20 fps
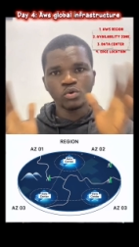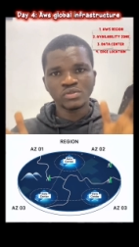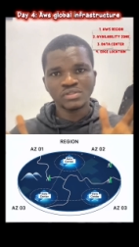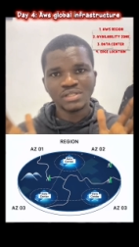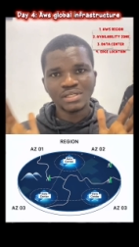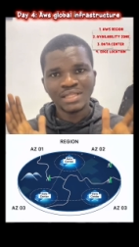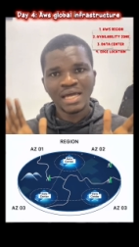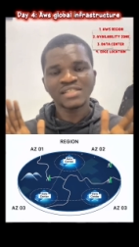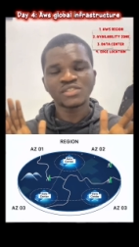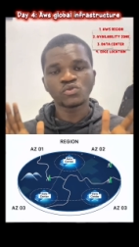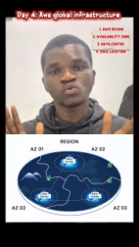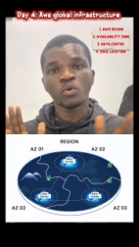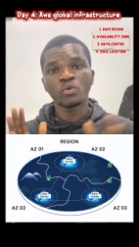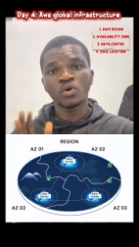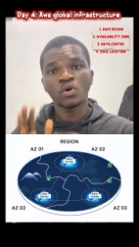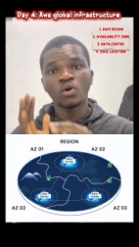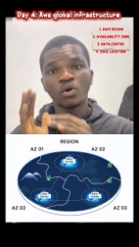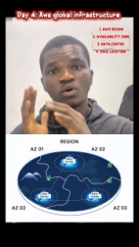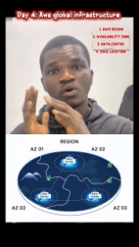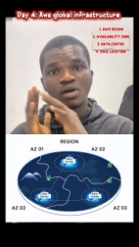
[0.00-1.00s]
that is what we
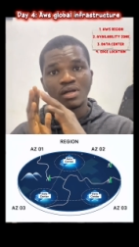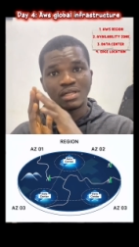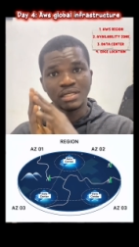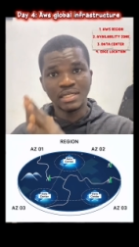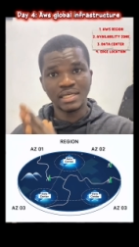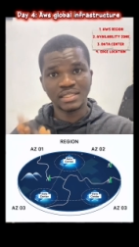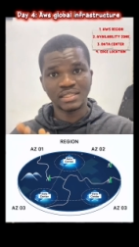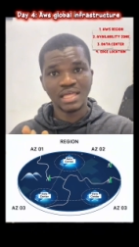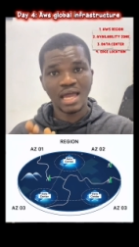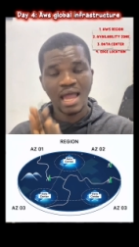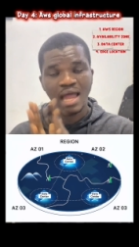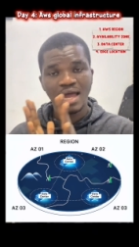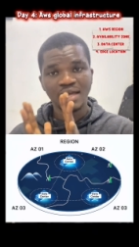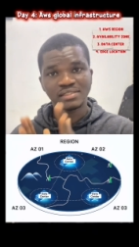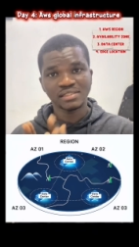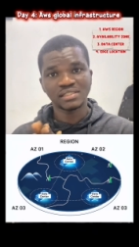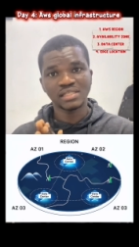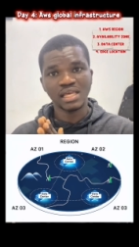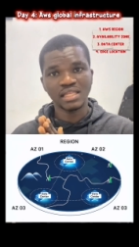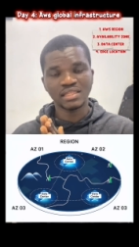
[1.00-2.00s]
call data
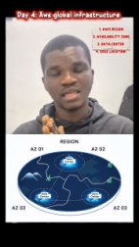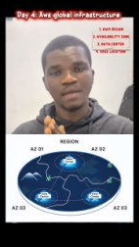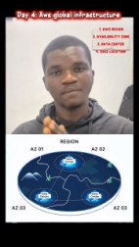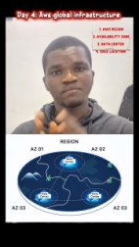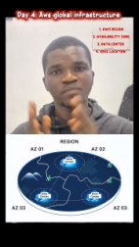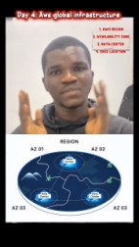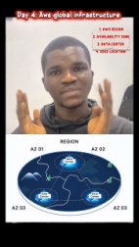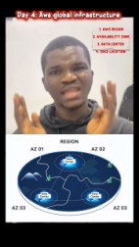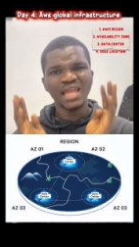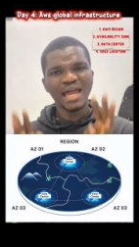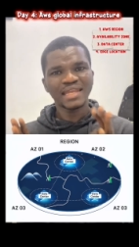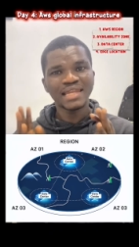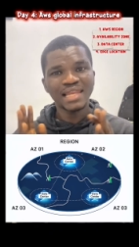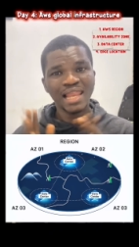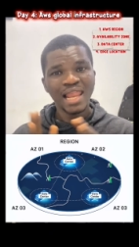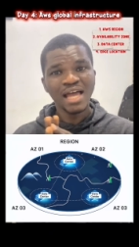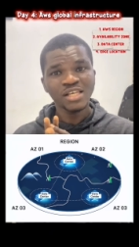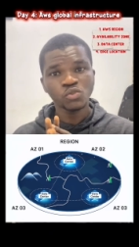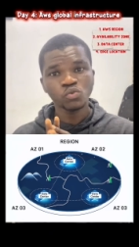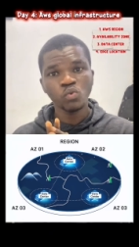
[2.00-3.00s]
center. Now, the
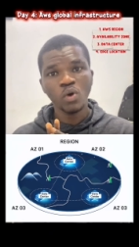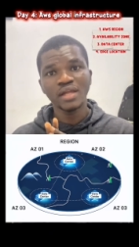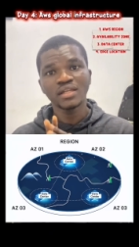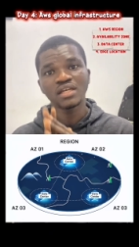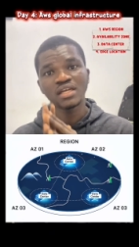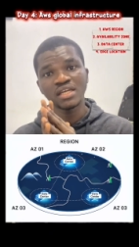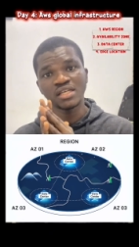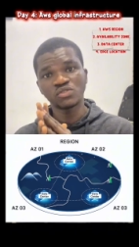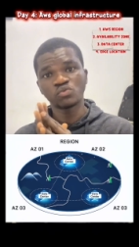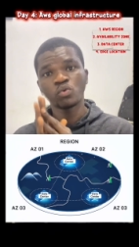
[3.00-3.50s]
last one is